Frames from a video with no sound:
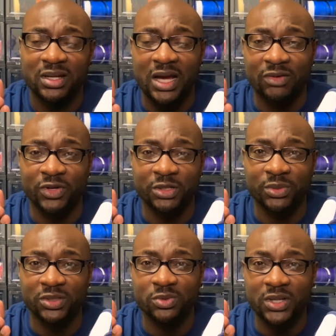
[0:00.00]
I
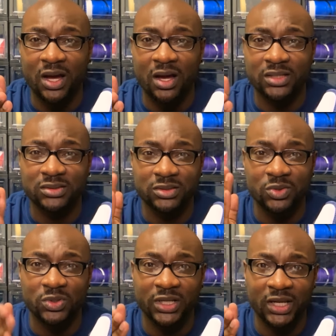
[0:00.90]
recommend you guys to
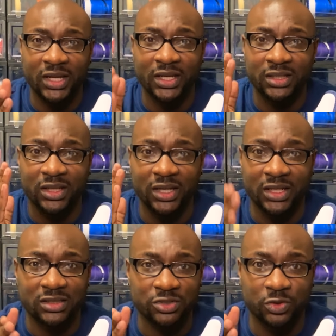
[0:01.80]
go on ahead and
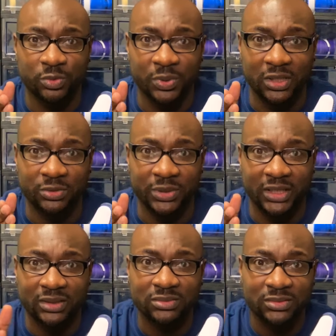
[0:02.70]
get the shoe repeller,
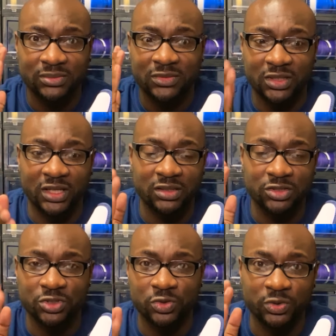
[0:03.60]
man. Get the
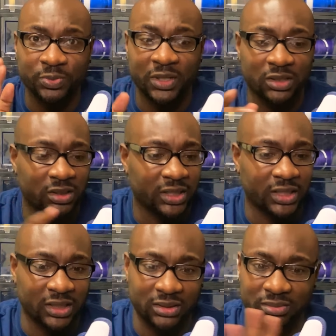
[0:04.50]
shoe repeller
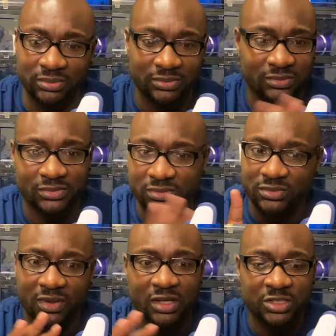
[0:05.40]
and
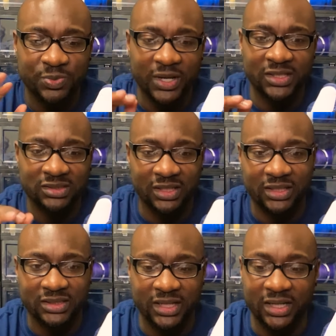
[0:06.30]
spray this
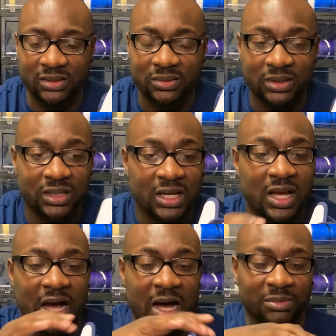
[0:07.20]
thing down.
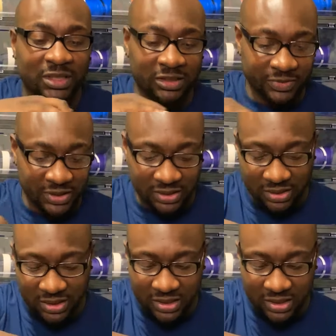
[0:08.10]
I'm loving it.